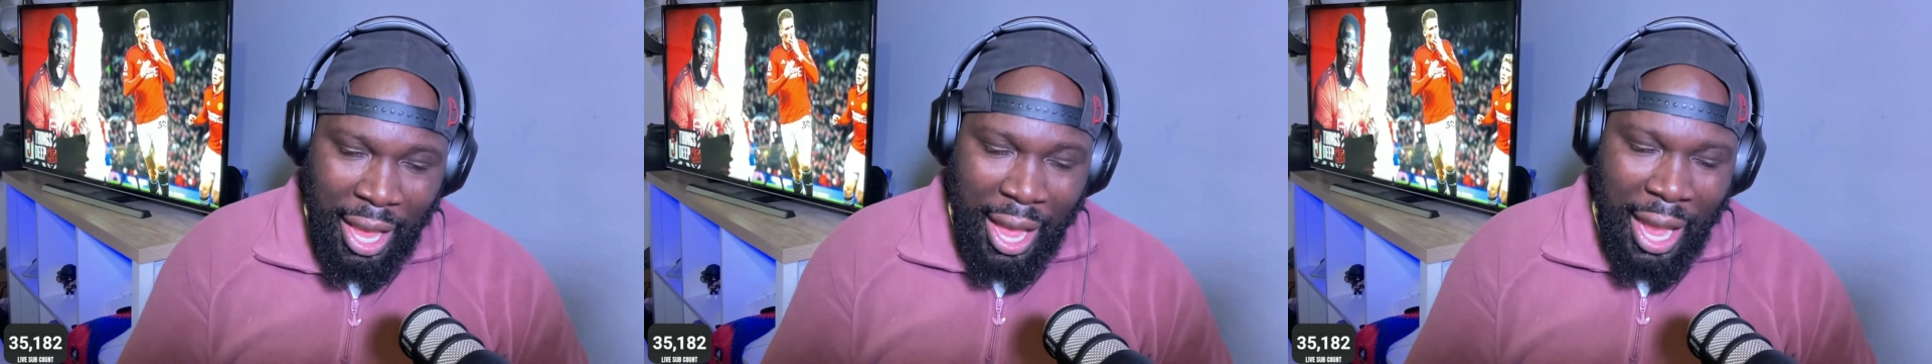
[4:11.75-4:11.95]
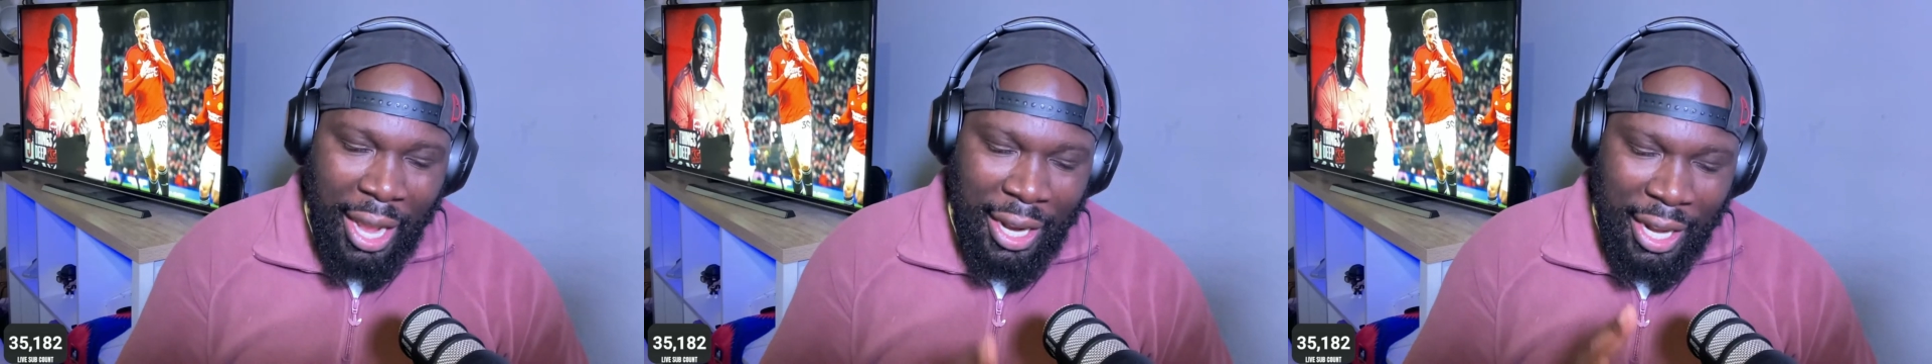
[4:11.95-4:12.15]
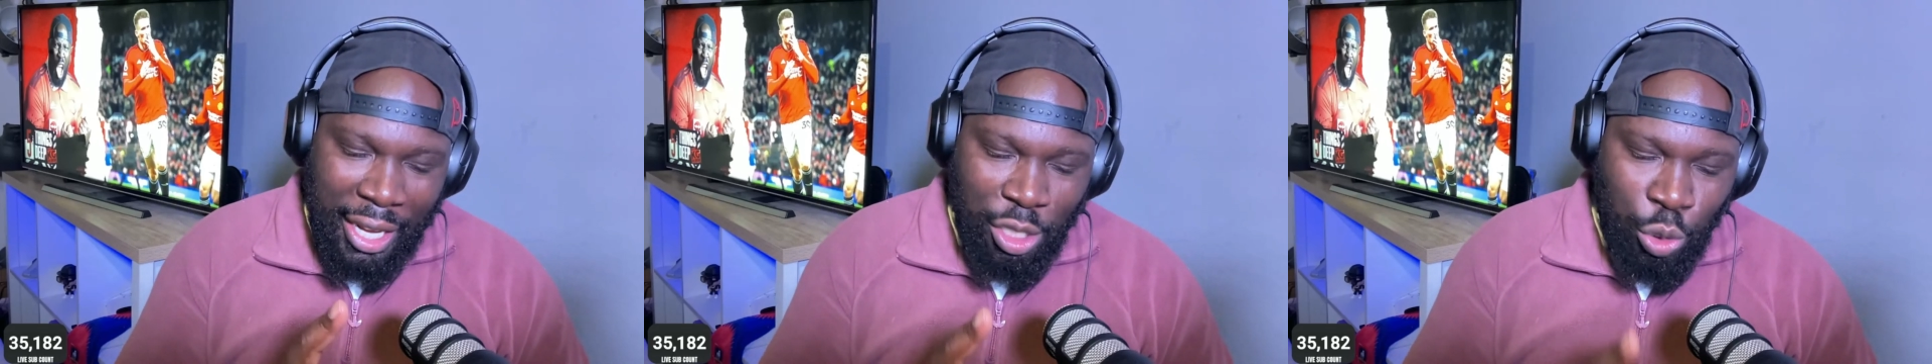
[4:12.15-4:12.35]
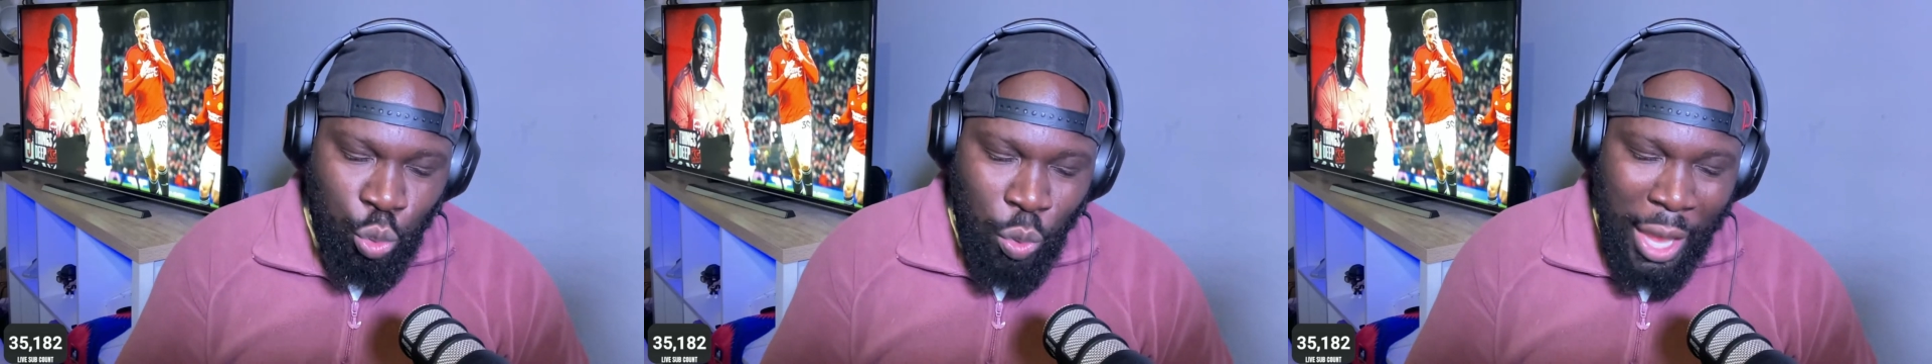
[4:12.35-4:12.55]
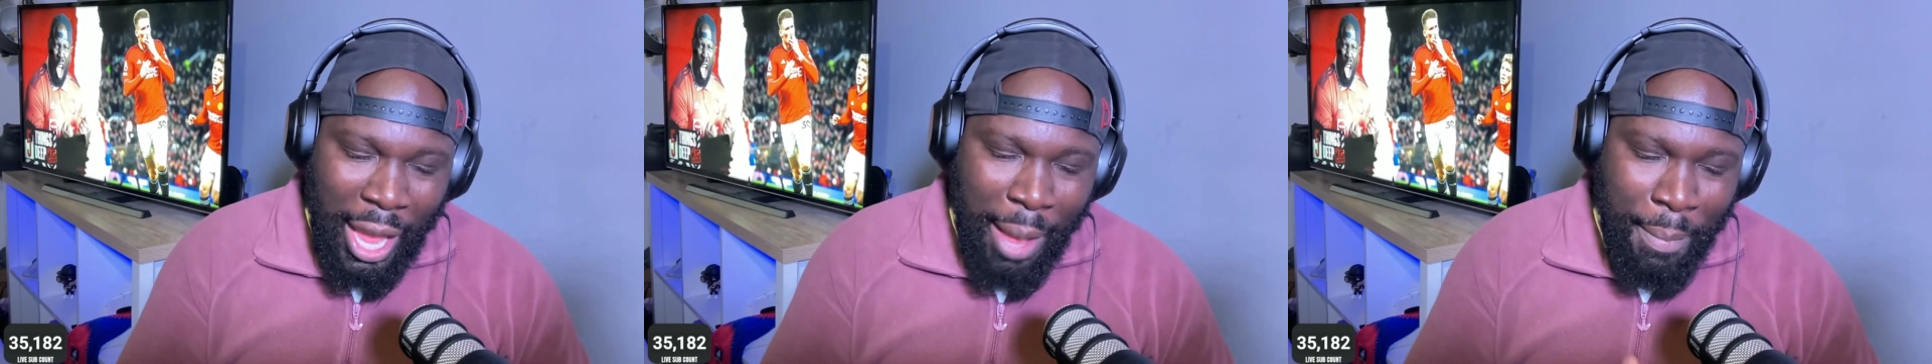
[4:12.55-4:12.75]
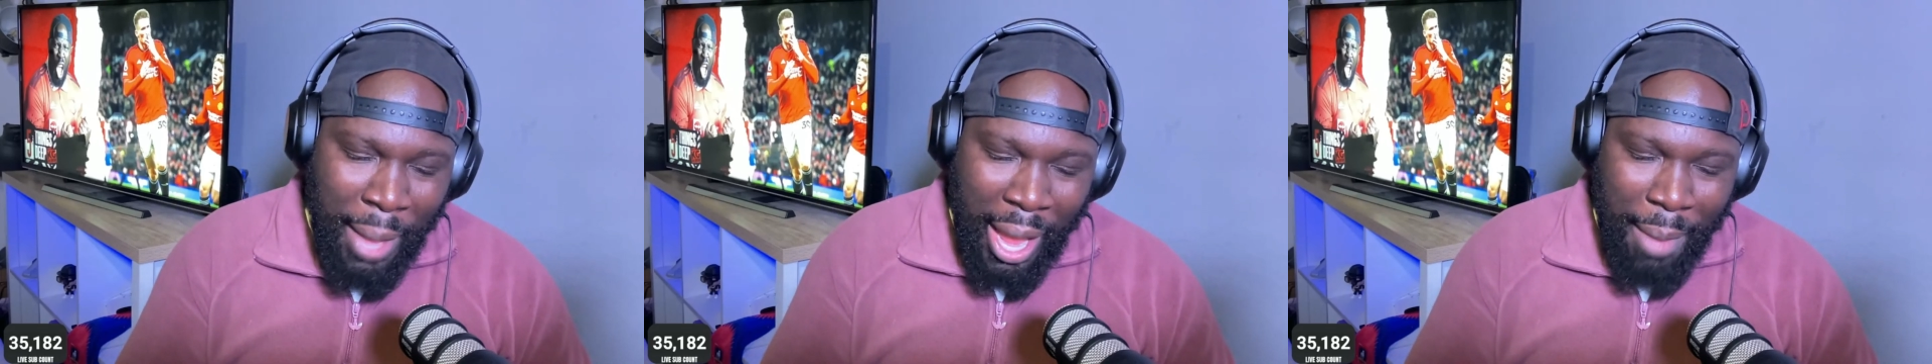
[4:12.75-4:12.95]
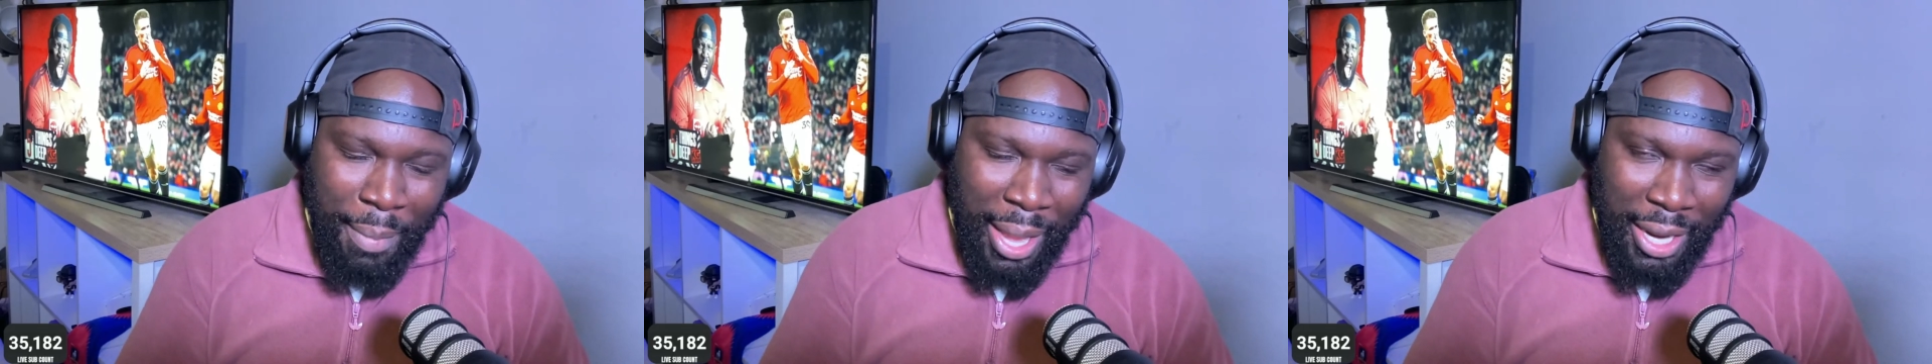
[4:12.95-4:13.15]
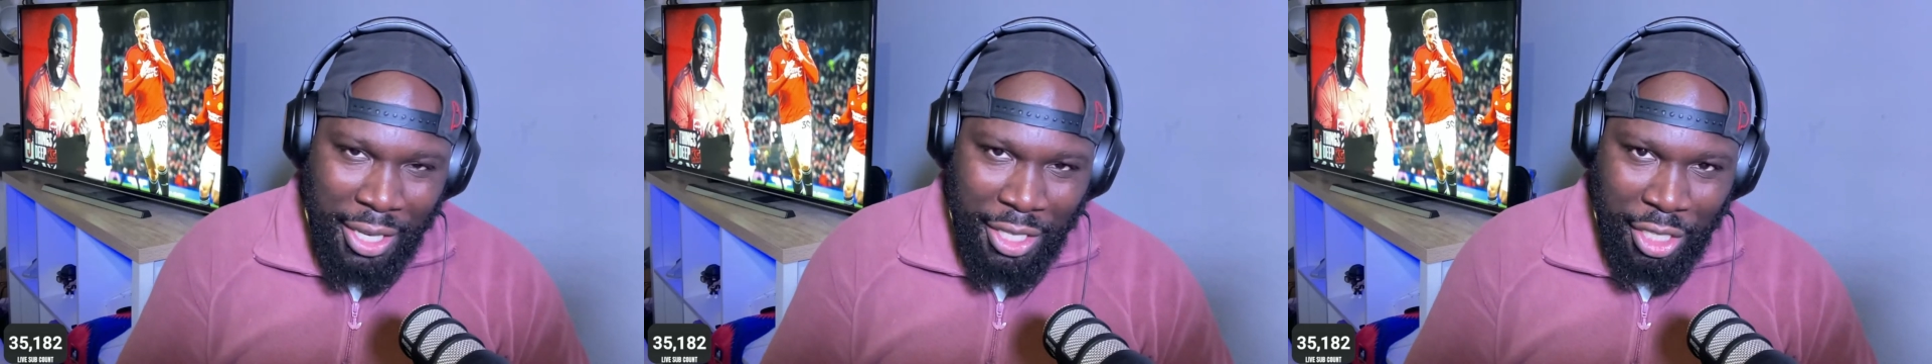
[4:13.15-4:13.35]
And I swear my
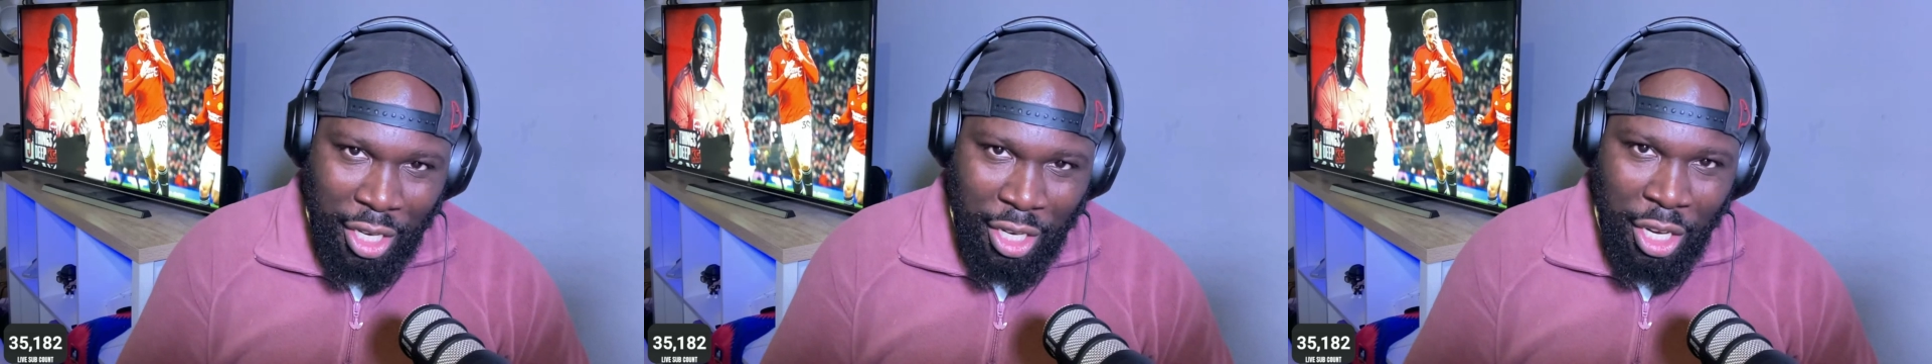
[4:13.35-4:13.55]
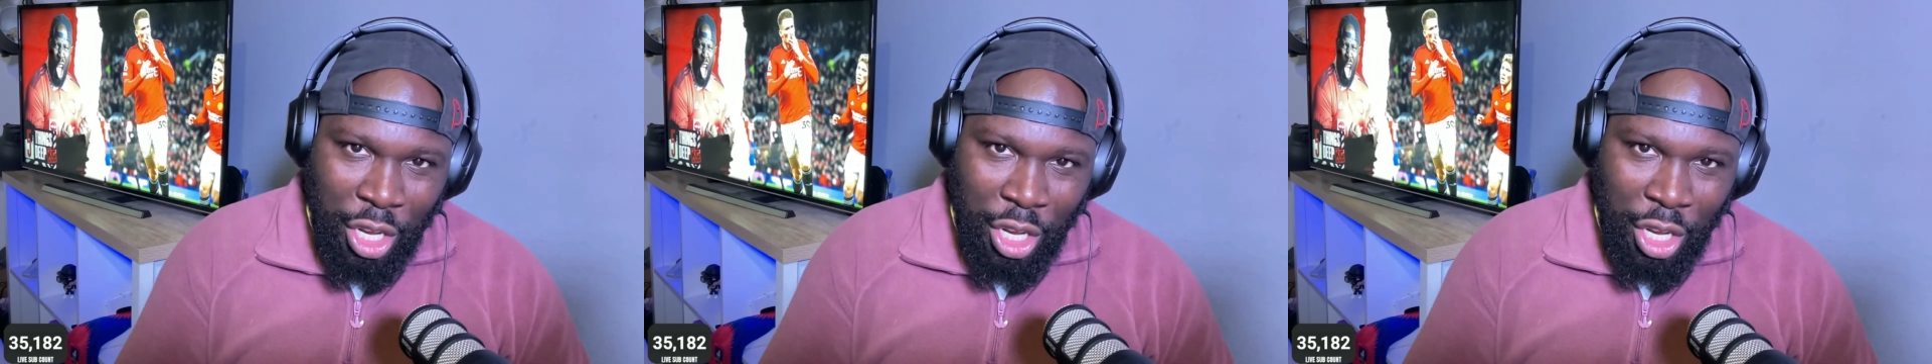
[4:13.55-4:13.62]
manager